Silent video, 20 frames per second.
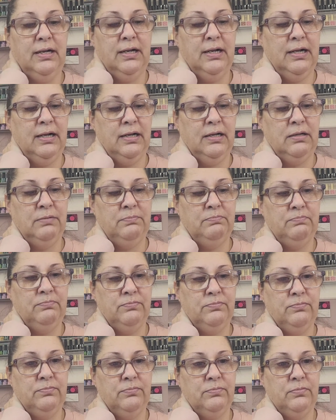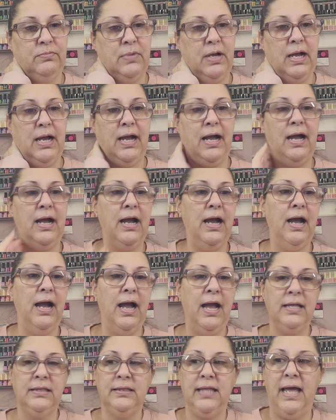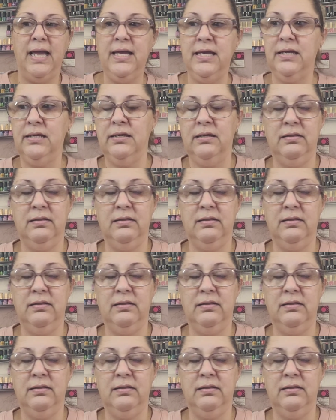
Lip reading: I like